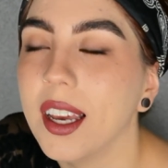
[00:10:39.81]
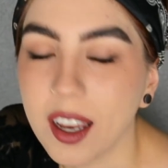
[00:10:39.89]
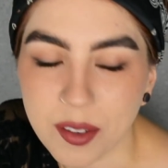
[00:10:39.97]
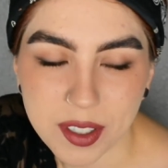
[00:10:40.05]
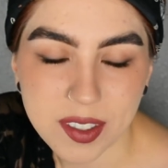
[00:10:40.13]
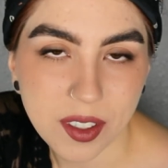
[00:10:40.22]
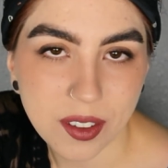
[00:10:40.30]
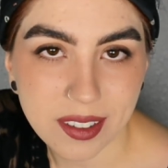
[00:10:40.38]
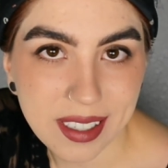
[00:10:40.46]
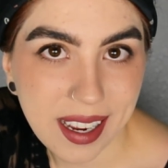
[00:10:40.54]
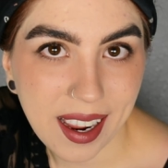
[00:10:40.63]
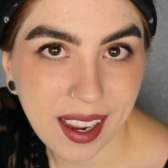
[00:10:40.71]
every single
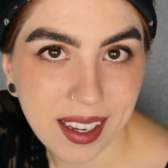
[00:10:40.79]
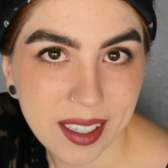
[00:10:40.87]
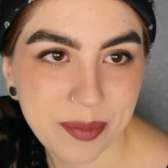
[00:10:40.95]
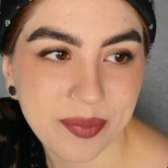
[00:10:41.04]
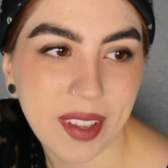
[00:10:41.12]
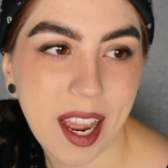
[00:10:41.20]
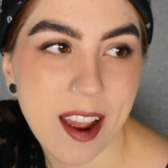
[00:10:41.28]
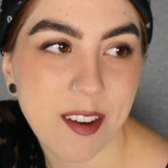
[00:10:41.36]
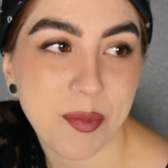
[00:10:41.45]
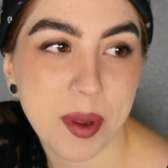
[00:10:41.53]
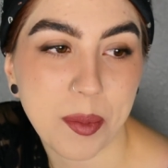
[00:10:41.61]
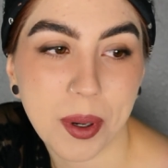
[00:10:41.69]
day. I have
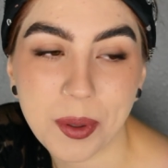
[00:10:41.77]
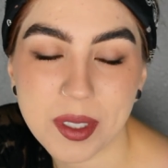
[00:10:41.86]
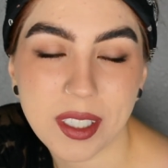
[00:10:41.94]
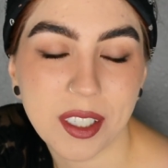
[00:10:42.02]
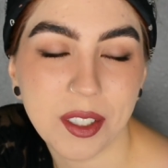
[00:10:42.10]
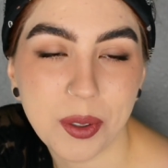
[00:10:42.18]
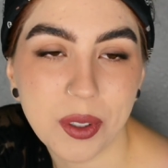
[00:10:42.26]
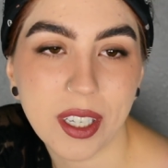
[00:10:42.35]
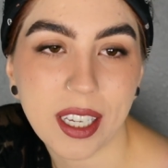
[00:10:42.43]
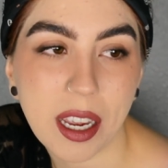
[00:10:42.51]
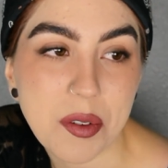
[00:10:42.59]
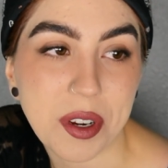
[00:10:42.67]
been posting a new look
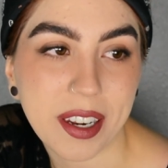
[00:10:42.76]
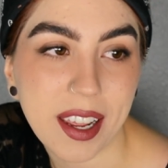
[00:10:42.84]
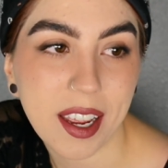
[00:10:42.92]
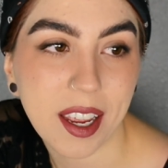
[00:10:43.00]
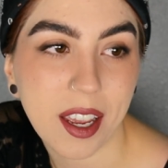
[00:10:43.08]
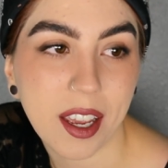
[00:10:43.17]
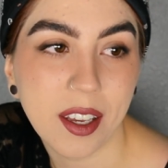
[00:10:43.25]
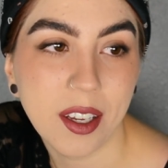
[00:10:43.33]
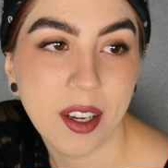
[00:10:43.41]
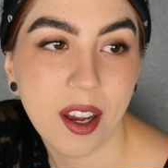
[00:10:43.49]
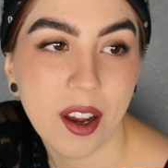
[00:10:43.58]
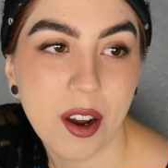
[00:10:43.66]
every day
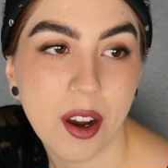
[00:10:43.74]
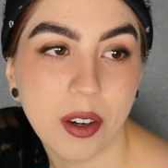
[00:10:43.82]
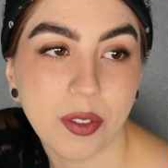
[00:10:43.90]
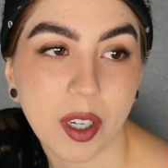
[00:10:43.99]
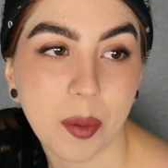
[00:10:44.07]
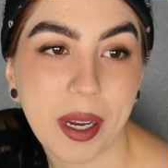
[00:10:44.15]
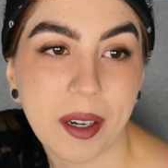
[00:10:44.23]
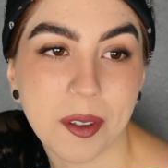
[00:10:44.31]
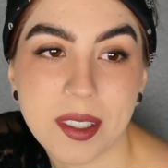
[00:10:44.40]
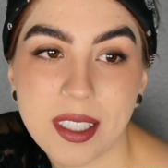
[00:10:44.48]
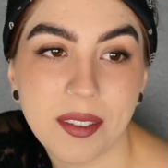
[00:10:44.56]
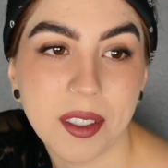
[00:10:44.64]
for about
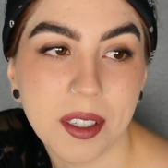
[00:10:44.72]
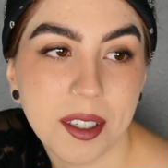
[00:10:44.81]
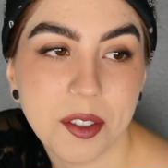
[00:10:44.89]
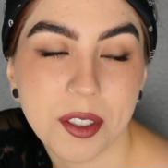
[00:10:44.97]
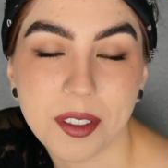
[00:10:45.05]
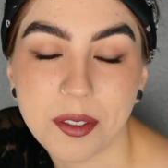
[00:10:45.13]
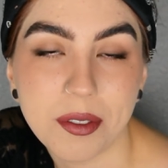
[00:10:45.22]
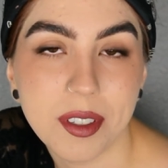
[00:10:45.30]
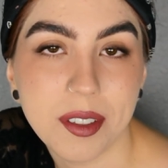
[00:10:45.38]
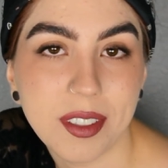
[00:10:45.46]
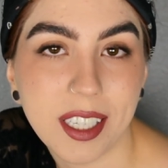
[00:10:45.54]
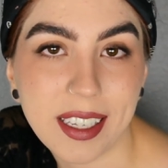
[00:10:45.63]

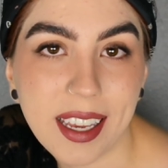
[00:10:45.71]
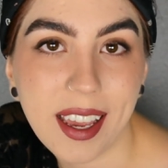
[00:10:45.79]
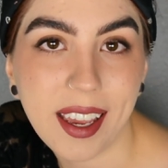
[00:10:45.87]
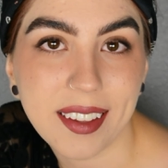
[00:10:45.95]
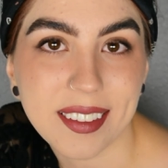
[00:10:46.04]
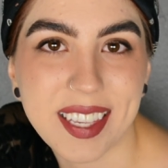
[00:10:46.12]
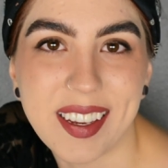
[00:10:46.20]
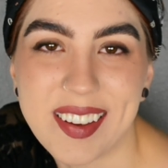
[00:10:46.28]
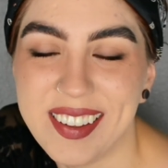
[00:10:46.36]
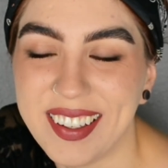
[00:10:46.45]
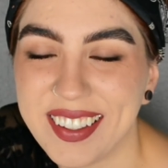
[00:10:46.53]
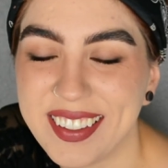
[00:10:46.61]
750 days.
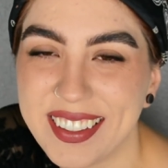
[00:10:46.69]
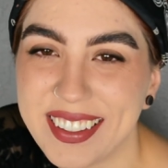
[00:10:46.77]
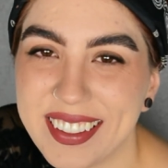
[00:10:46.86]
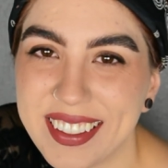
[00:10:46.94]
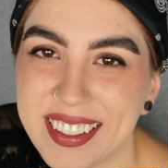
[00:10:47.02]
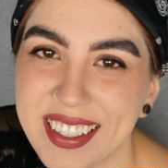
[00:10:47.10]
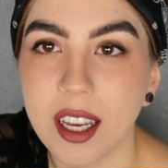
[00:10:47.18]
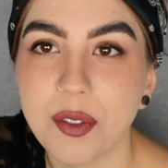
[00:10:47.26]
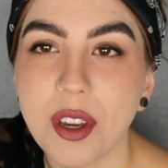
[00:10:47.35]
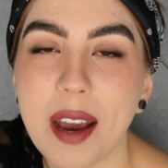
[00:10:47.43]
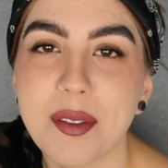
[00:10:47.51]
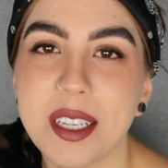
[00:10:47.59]
If you
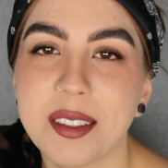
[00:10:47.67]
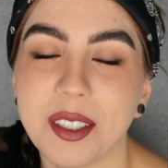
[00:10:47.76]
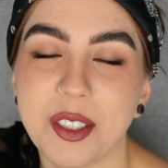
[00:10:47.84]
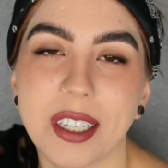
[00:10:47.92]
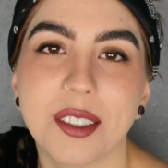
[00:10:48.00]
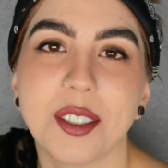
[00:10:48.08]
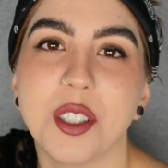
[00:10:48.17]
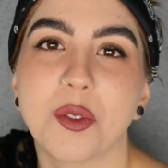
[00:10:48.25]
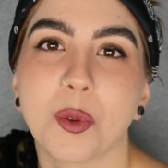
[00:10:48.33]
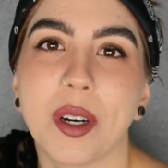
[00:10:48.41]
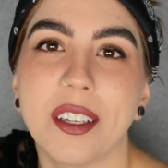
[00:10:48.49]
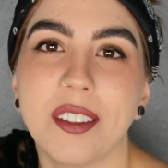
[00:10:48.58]
have any suggestions for
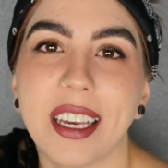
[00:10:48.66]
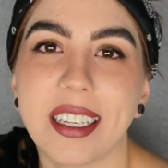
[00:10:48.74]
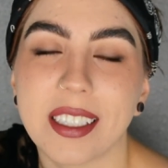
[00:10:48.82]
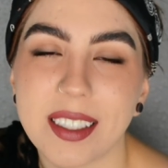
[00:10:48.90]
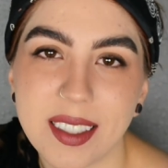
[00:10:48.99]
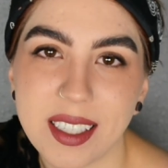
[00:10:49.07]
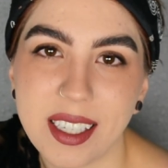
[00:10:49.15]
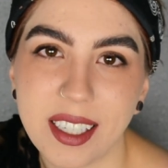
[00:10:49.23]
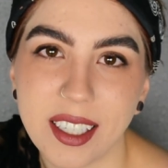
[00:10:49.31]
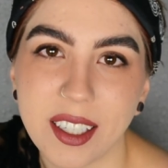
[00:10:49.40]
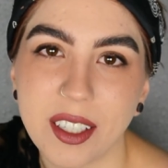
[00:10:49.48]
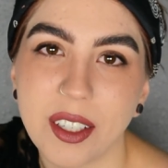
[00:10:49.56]
what you'd like to
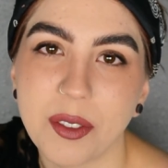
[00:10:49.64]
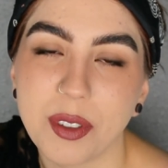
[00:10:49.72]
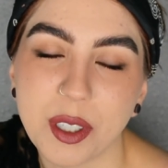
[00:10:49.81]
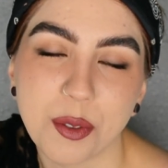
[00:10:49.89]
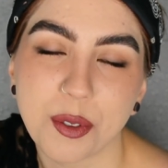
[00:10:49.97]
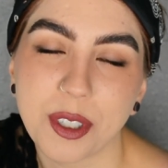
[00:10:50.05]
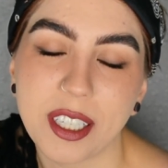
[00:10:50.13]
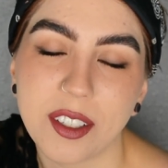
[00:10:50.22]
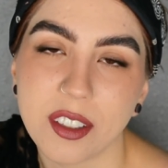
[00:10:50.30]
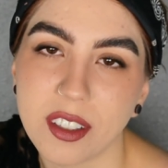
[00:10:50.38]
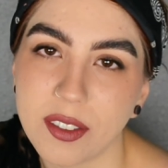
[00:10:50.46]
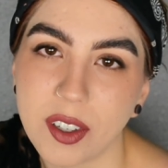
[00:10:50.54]
see, feel free
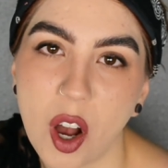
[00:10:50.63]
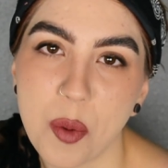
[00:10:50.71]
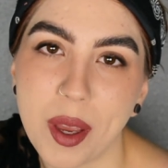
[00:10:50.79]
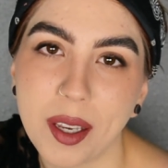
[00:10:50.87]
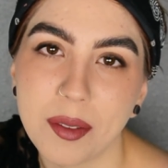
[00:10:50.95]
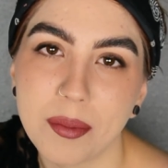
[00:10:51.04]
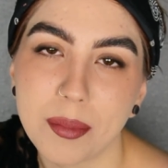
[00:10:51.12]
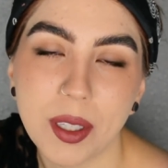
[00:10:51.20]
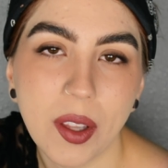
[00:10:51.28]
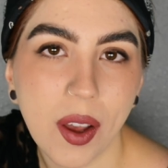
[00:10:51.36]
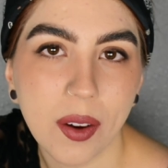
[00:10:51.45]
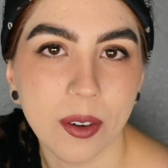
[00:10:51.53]
to leave a comment
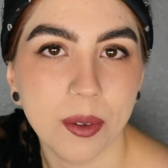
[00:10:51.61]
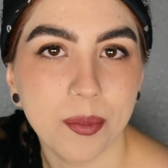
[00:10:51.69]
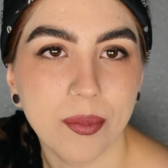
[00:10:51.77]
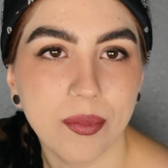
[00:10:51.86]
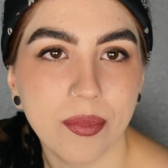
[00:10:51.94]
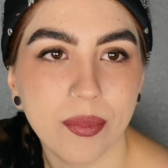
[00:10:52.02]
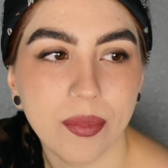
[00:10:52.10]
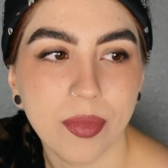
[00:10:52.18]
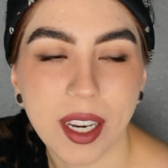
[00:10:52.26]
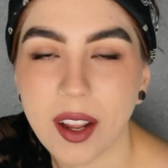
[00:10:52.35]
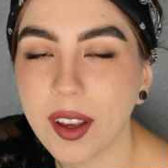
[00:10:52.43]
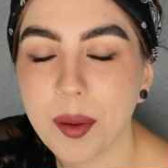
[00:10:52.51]
below
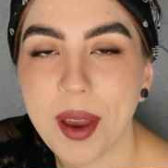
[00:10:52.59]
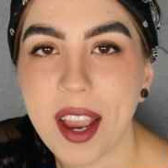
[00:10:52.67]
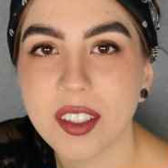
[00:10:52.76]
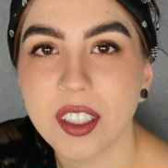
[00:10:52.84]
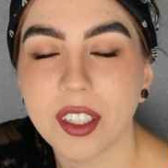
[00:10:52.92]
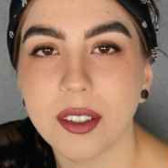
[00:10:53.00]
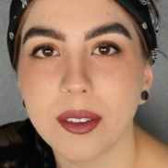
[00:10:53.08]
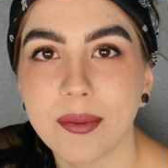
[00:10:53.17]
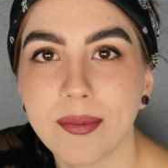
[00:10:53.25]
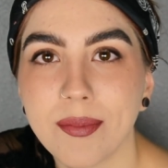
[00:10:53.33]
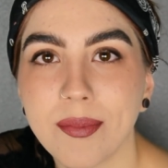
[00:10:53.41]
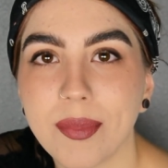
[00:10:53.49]
and I'll get back to you.
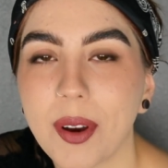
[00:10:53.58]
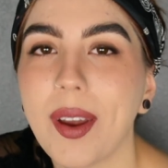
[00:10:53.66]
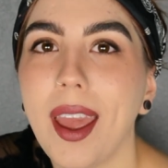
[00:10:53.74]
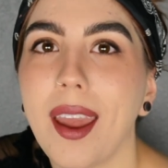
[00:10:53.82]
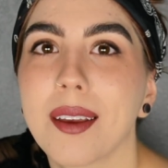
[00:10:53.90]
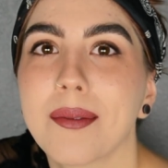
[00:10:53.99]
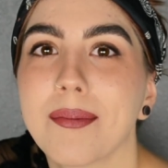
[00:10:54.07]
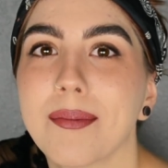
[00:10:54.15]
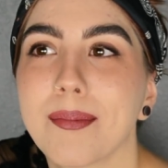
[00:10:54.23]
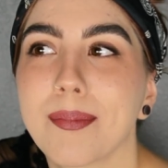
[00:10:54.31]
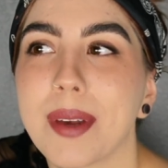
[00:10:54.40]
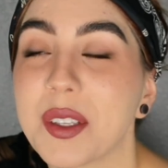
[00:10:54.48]
Okay,
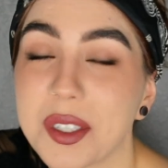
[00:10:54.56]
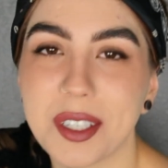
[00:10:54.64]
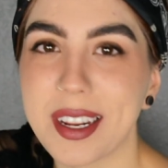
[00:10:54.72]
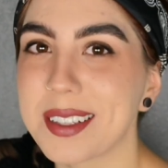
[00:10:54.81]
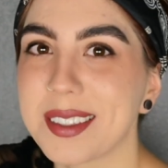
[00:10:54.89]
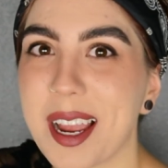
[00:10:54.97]
I'll see you next